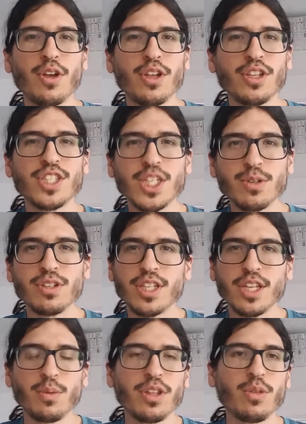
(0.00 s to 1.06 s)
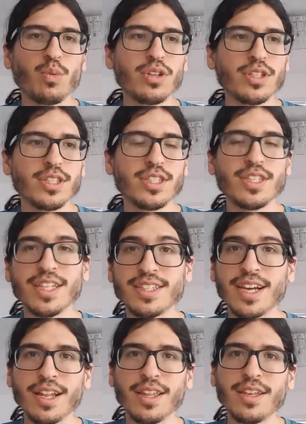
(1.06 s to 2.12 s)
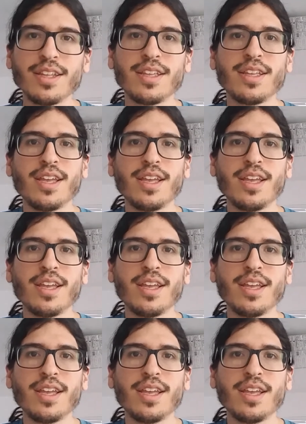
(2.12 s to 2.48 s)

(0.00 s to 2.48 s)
seriously with was Italian.